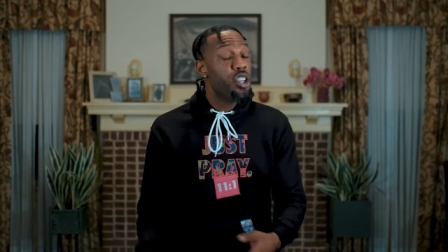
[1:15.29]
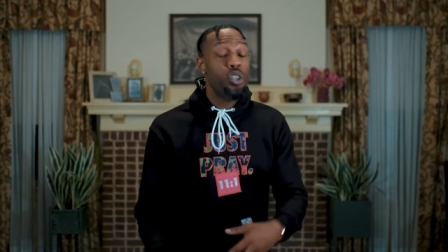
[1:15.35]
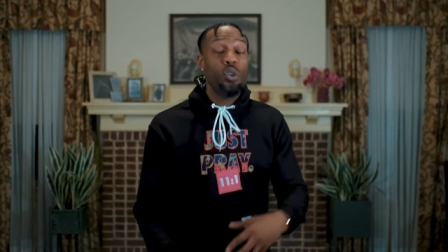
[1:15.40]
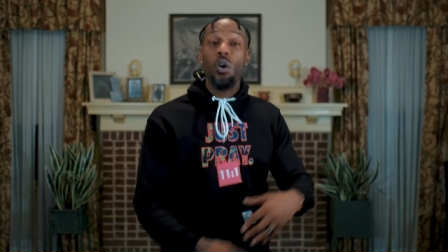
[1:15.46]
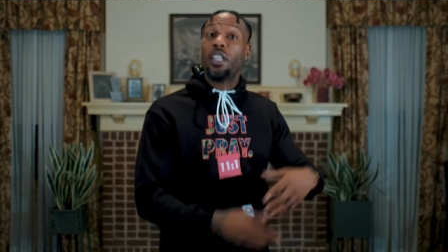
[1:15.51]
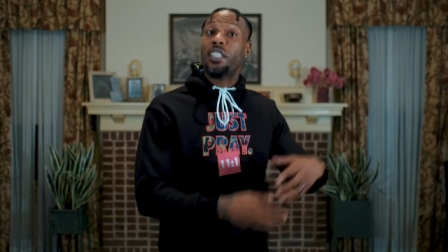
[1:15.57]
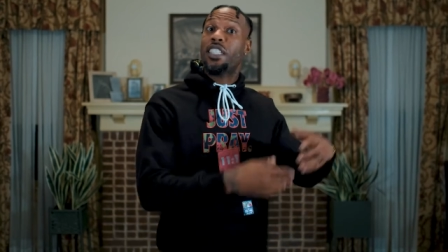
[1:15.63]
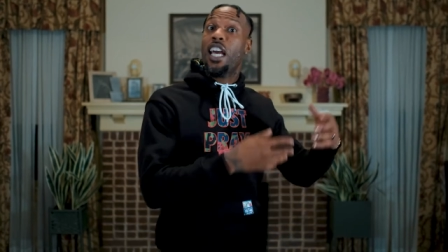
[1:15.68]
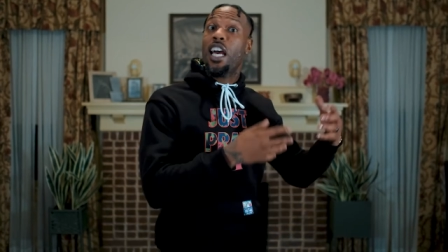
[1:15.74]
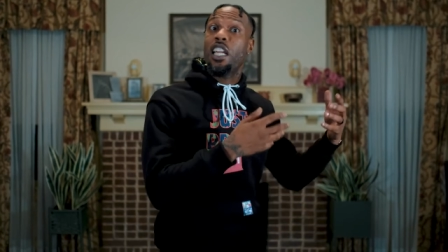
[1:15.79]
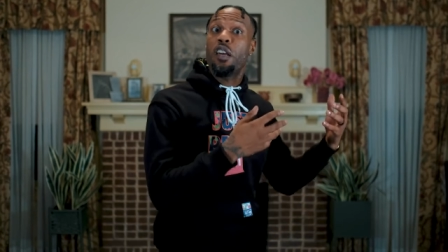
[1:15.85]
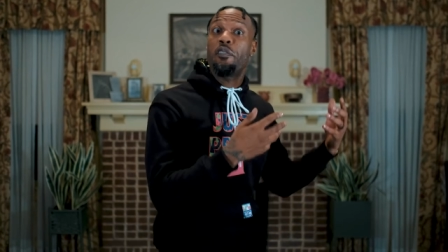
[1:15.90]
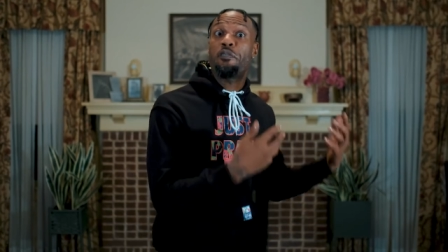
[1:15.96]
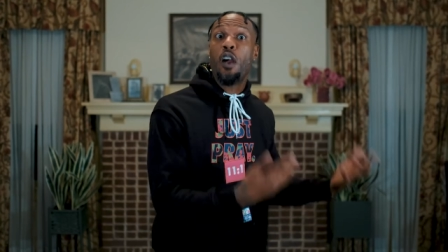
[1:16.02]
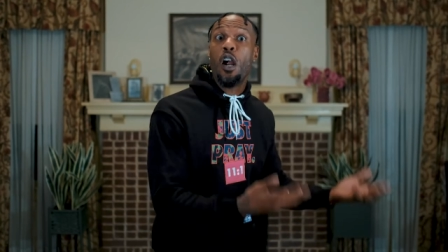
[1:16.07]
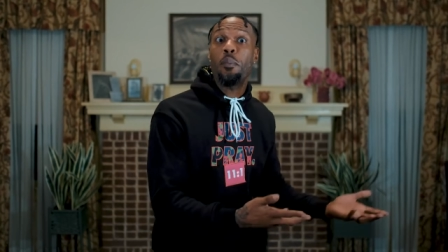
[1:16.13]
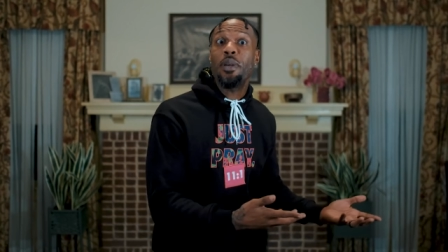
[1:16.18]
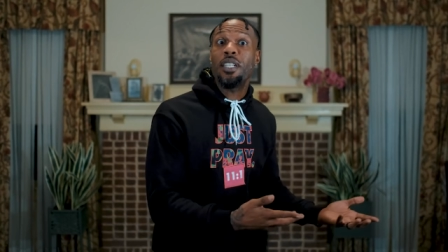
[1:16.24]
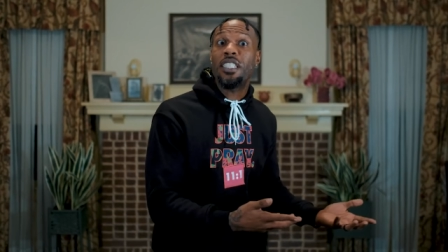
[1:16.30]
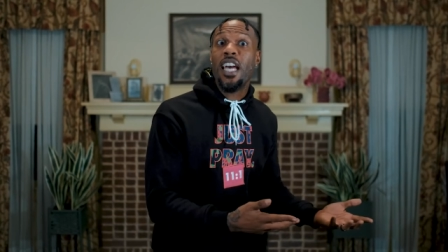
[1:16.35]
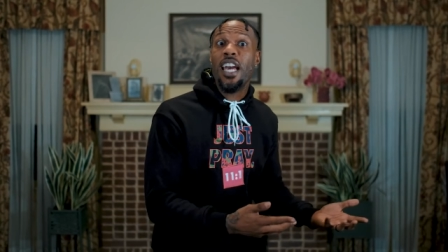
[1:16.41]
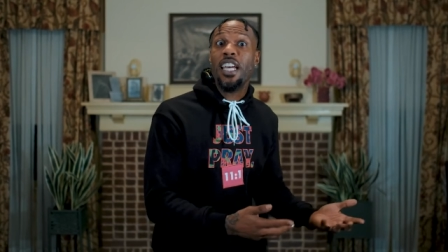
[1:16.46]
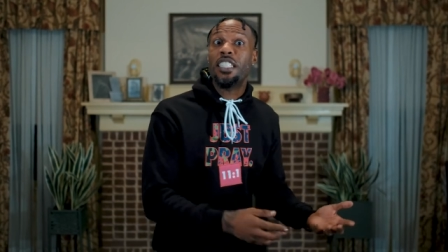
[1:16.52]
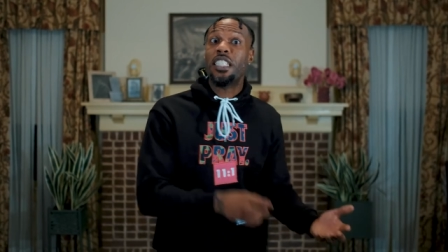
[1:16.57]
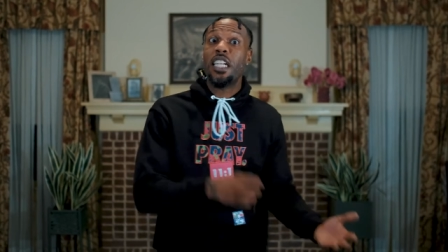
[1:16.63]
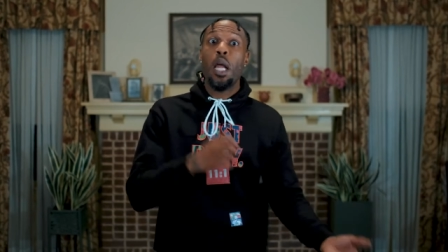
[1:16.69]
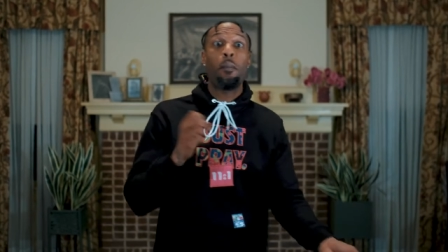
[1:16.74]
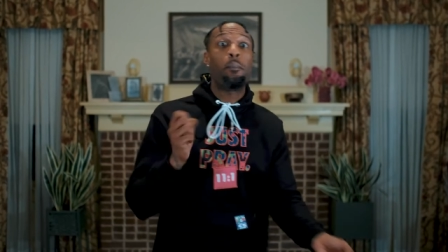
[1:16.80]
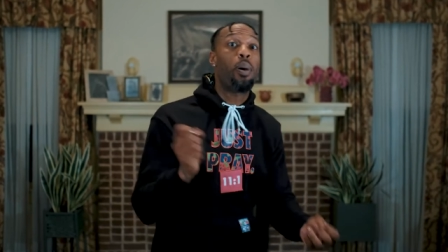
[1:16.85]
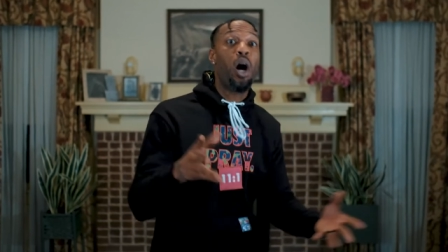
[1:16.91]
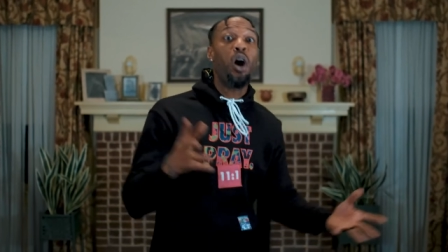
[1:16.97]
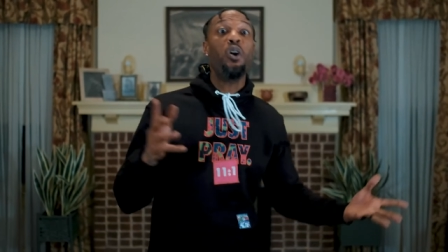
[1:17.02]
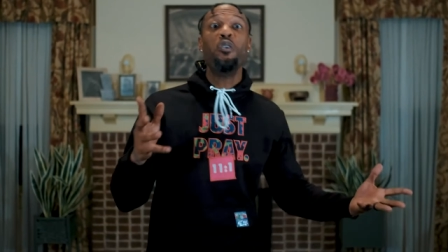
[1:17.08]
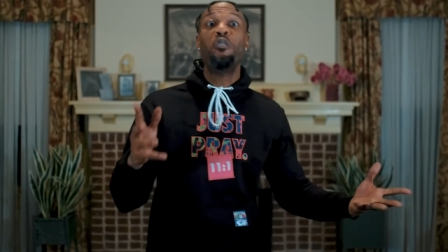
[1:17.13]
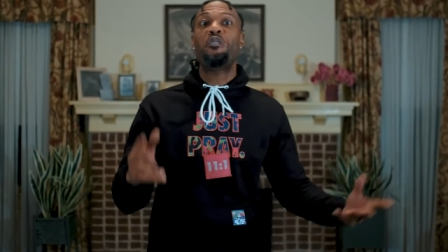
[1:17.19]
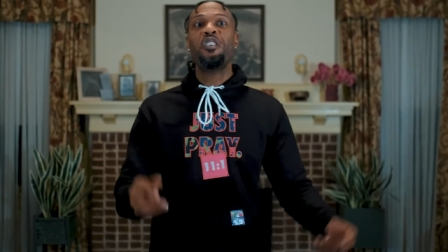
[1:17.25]
you excel in fermentation, and
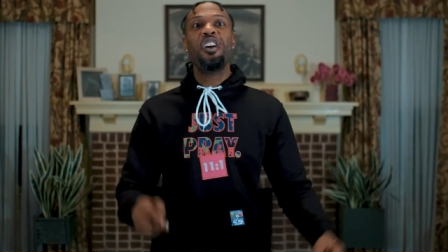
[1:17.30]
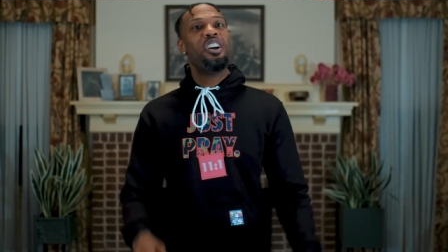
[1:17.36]
poof,